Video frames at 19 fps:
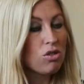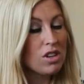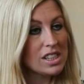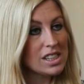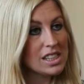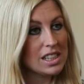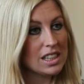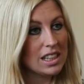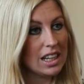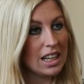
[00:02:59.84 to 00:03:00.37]

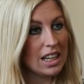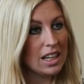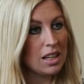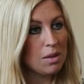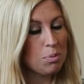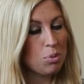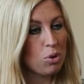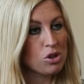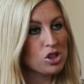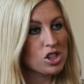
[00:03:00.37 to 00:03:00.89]

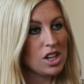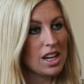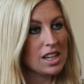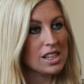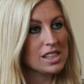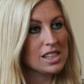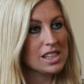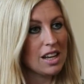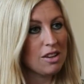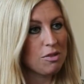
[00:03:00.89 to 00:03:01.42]
Recently,
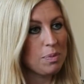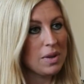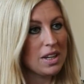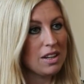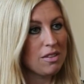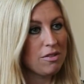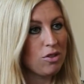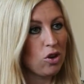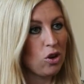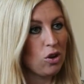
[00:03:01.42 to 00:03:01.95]
projects have
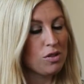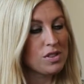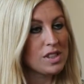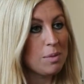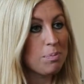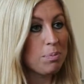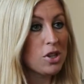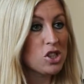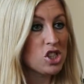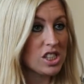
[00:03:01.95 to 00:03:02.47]
been involved
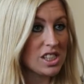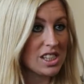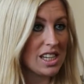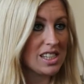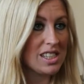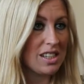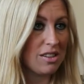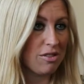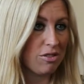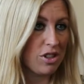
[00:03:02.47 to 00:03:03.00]
in budget
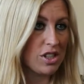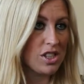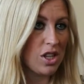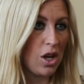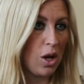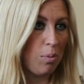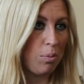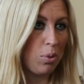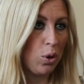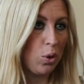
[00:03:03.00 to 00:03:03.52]
setting, for
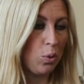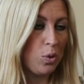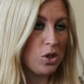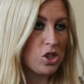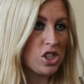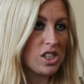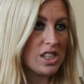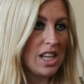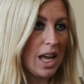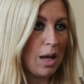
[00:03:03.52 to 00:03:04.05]
example,
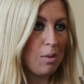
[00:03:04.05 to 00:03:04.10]
which has